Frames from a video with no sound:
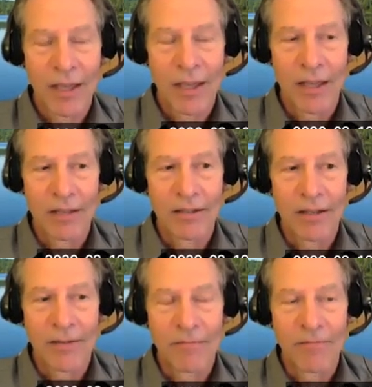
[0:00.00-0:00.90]
and
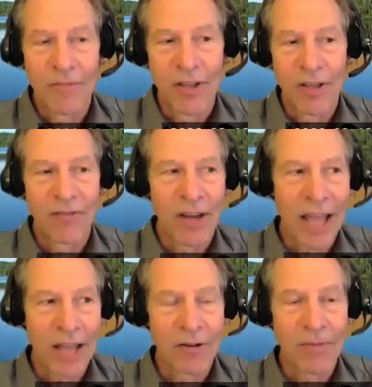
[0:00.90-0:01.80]
uh, very, very
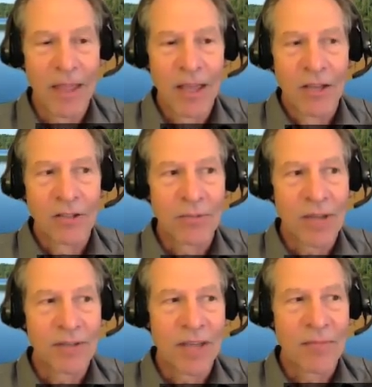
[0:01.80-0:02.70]
accurate.
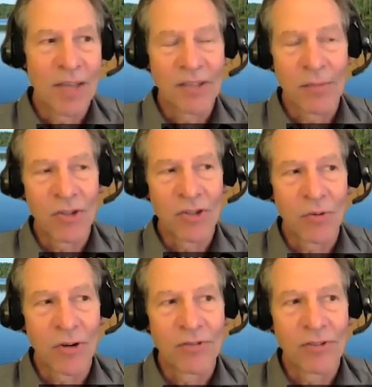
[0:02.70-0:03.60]
Sometimes, I, as I mentioned,
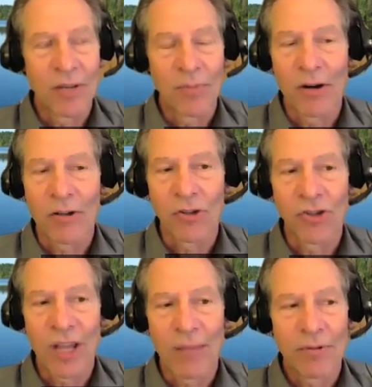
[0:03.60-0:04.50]
we're interested in particle
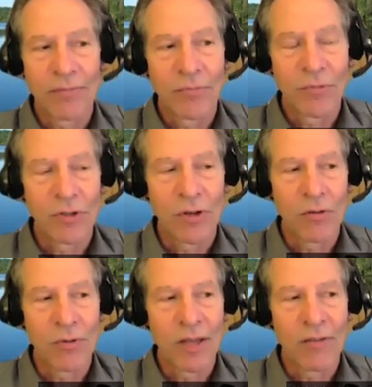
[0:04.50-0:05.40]
shape. So
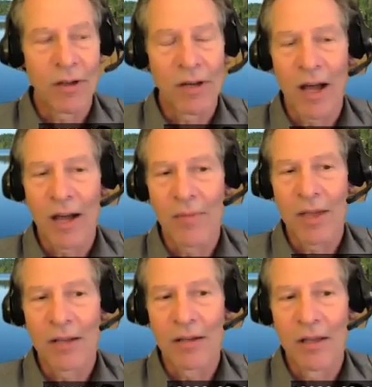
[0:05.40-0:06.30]
we have an
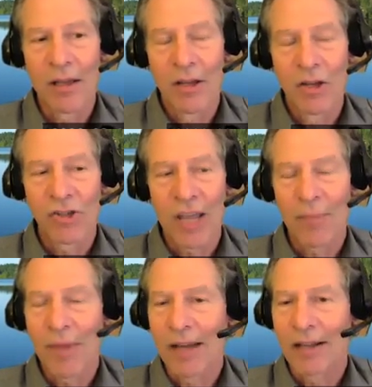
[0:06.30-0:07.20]
automated
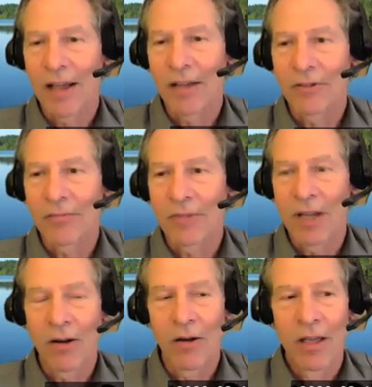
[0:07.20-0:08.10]
shape analyzer.
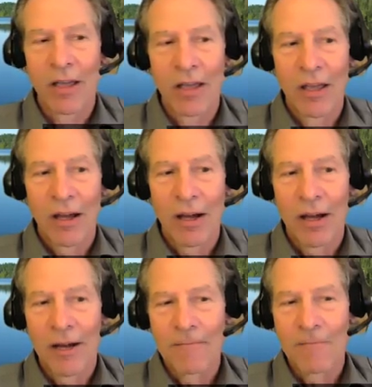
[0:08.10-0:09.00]
Now,
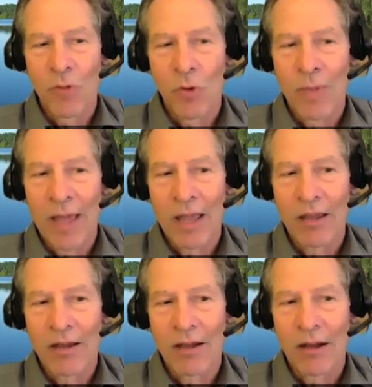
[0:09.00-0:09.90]
uh, you may